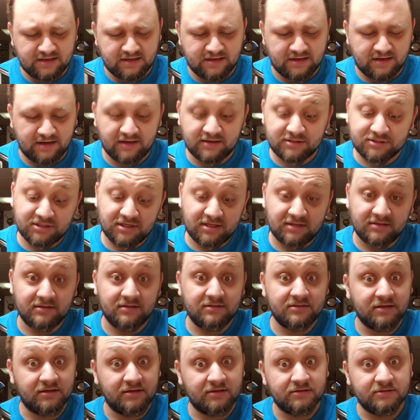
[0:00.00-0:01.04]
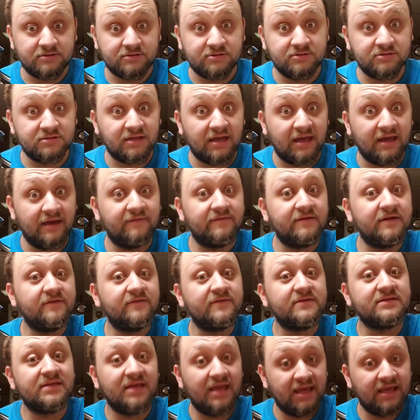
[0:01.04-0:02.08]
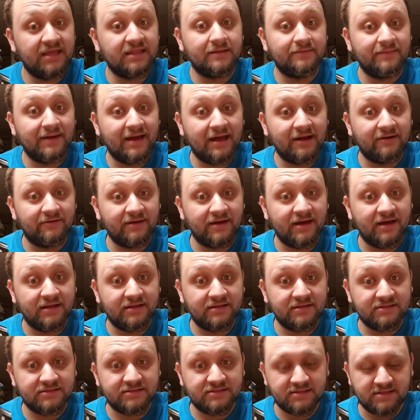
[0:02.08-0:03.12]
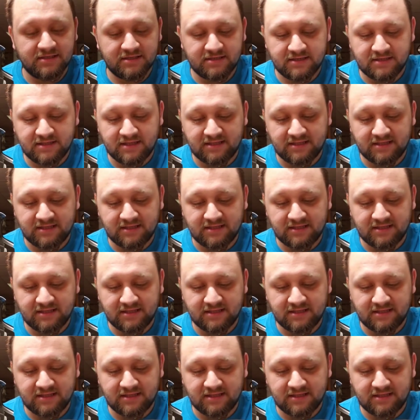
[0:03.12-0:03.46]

actually, to tell you the truth, I haven't even taken the battery out of this thing yet.